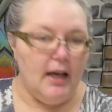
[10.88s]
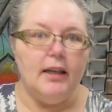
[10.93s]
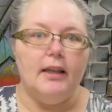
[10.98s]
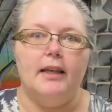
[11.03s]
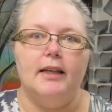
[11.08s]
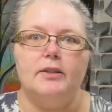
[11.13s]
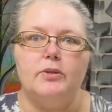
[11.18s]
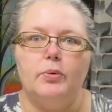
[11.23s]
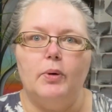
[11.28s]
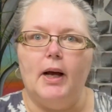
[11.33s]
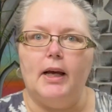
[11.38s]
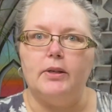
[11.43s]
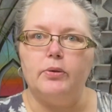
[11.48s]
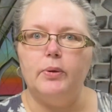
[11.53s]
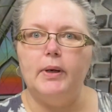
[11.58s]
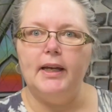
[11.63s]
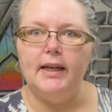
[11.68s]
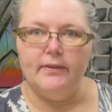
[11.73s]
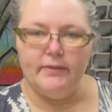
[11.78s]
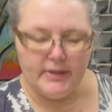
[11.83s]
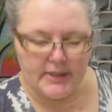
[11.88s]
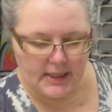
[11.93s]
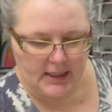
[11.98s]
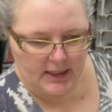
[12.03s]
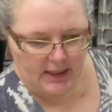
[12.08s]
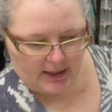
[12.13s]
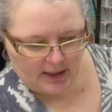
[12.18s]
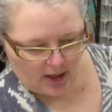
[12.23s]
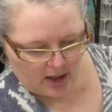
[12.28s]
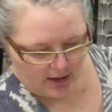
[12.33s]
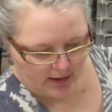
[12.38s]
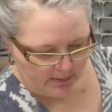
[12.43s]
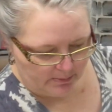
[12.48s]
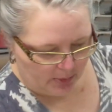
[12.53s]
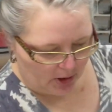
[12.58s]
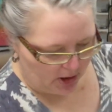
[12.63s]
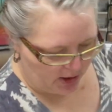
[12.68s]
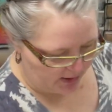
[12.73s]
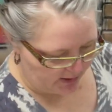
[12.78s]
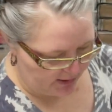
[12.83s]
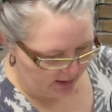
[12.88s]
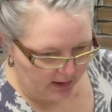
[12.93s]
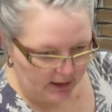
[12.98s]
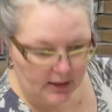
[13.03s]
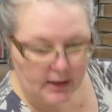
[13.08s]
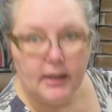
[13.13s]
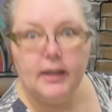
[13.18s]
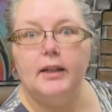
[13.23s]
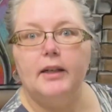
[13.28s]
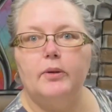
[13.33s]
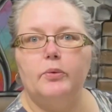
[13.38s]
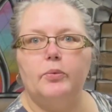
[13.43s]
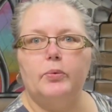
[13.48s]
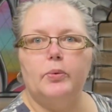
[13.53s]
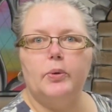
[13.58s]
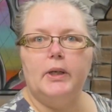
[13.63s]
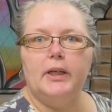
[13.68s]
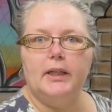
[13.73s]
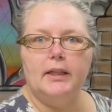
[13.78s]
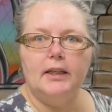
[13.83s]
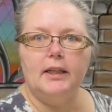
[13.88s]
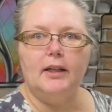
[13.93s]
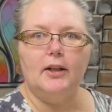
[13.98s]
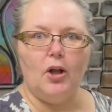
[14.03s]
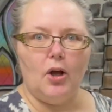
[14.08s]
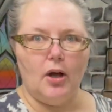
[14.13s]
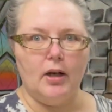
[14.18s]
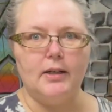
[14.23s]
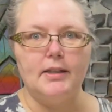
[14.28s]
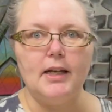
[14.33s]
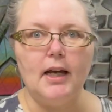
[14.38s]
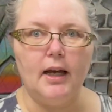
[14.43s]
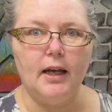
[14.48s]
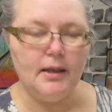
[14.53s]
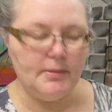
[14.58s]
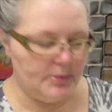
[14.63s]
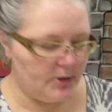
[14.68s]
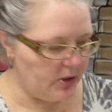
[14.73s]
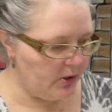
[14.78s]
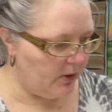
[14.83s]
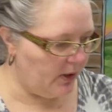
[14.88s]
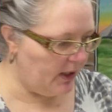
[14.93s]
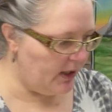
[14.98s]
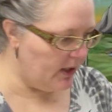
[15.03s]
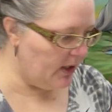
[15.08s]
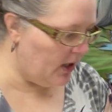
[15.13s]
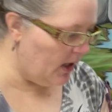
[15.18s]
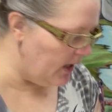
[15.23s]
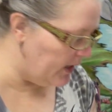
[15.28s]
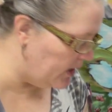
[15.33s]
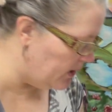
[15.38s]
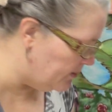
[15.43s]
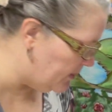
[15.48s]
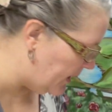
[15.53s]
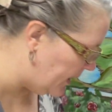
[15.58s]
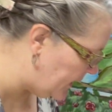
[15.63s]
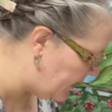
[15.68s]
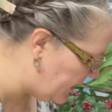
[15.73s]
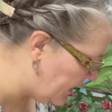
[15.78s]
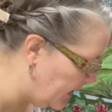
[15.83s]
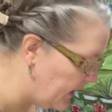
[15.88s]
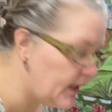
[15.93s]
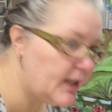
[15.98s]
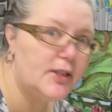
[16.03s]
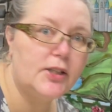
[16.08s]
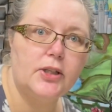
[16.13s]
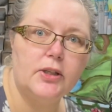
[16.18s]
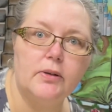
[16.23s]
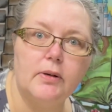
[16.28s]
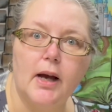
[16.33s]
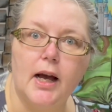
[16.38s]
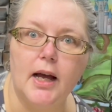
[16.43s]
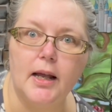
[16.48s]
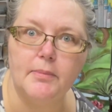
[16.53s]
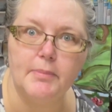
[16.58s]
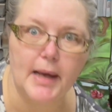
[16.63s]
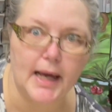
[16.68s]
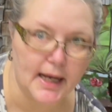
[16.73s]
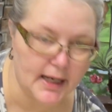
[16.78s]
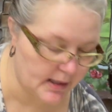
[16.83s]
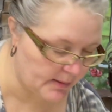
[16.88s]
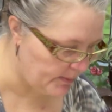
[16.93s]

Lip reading: Guess what? We haven't done an unboxing in a really long time, so I thought you might like to unpack a